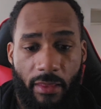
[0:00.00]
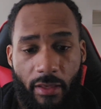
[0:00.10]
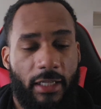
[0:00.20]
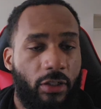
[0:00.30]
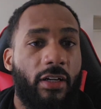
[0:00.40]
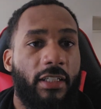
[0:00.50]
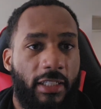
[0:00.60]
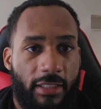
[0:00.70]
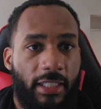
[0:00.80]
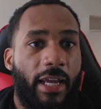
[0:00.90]
And I started to
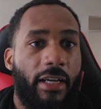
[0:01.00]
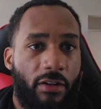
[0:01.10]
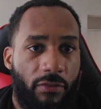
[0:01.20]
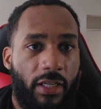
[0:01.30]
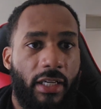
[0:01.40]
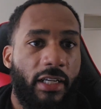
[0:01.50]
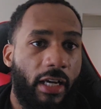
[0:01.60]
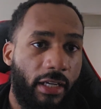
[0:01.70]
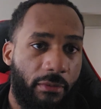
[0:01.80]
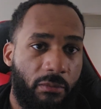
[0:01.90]
get the hang of it, and
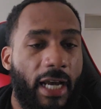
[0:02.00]
I